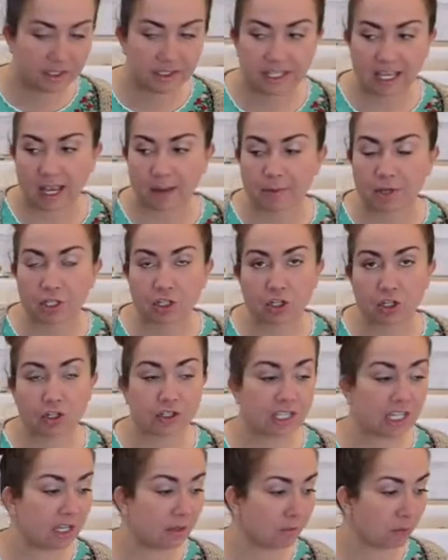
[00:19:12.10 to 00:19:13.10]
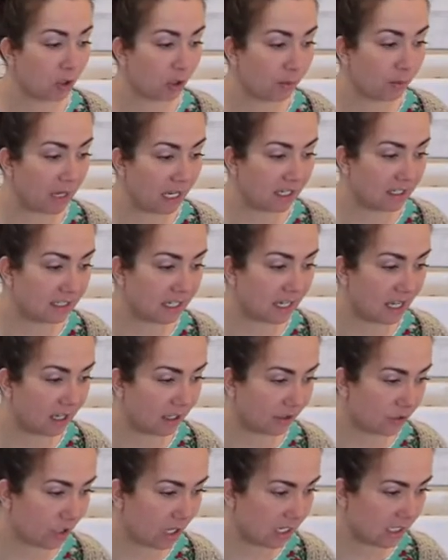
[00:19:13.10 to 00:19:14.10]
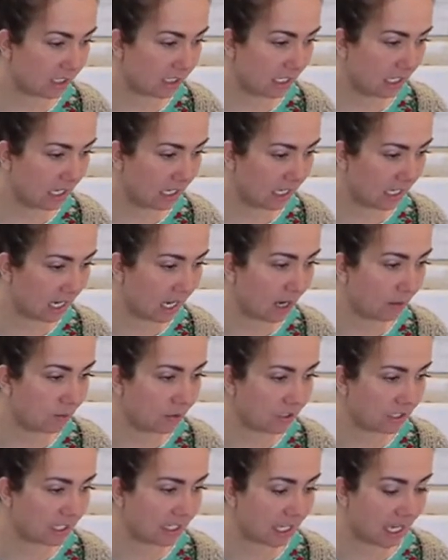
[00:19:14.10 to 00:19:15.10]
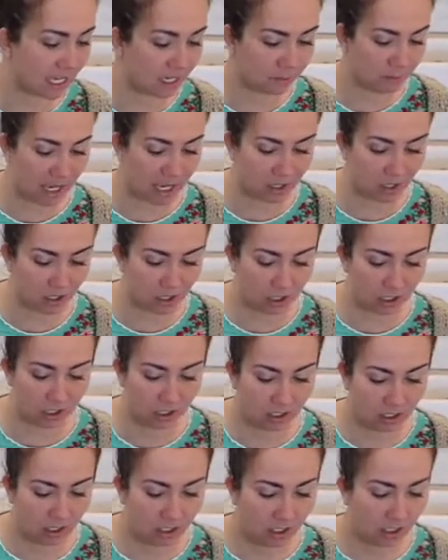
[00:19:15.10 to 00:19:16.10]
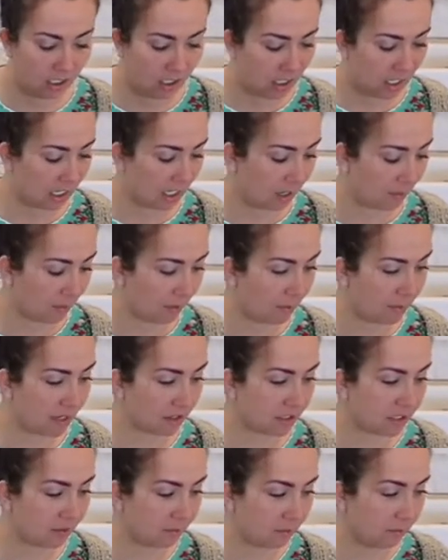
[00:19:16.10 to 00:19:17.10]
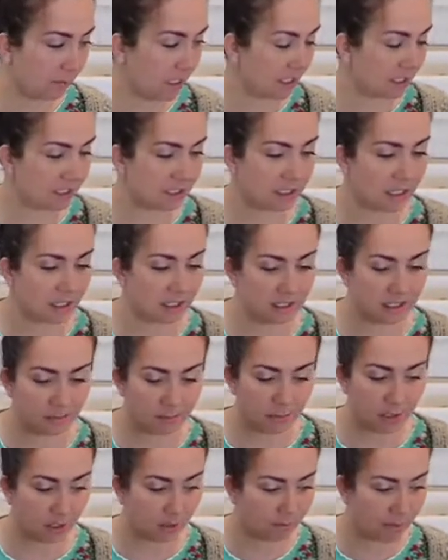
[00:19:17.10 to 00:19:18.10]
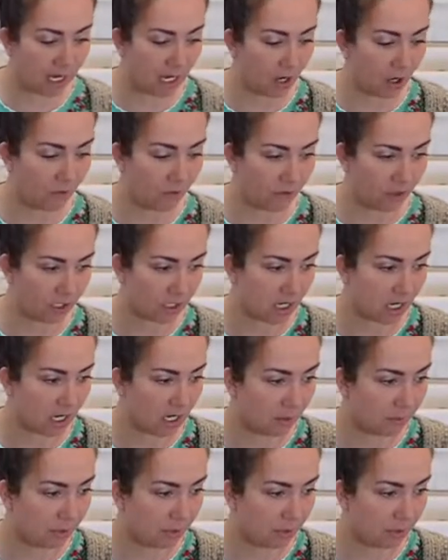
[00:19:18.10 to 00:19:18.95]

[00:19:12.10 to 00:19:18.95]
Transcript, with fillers: Deb is using mermaid tail Tracy, and I'm using cake batter. And I'm about to mix in some milk paint over the top.